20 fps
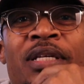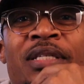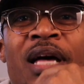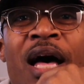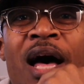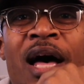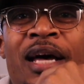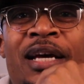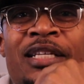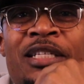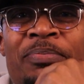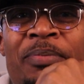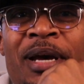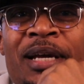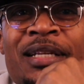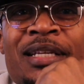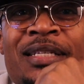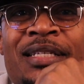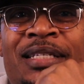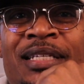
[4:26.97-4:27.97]
I
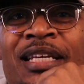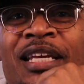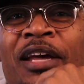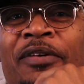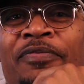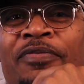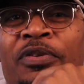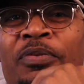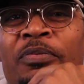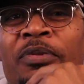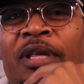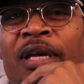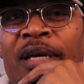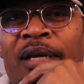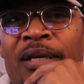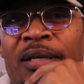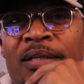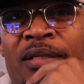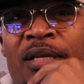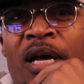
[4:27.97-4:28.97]
expect to see a few
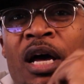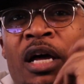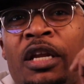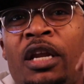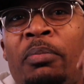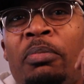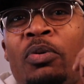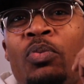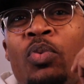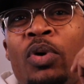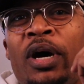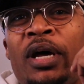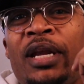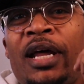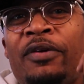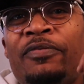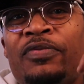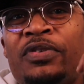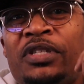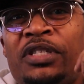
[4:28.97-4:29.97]
things. Number one,
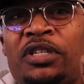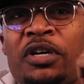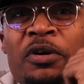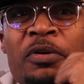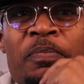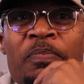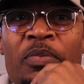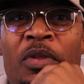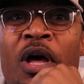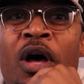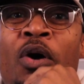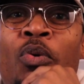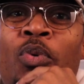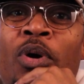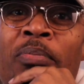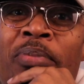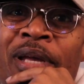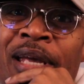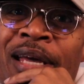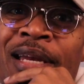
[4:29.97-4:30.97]
and for certain,
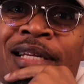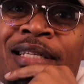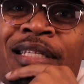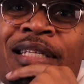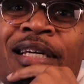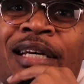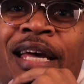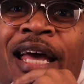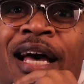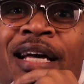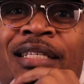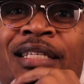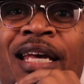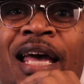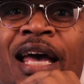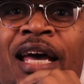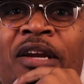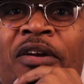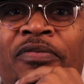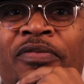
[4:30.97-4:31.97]
we'll begin to see a
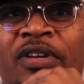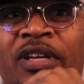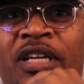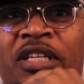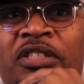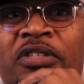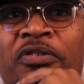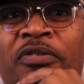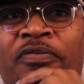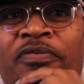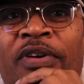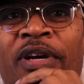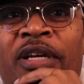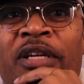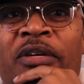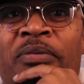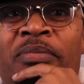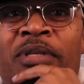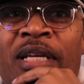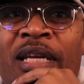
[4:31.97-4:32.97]
cascade of additional
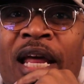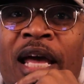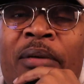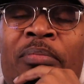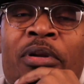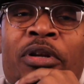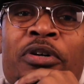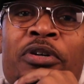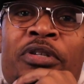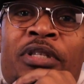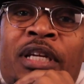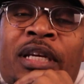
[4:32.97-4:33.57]
victims, enablers, and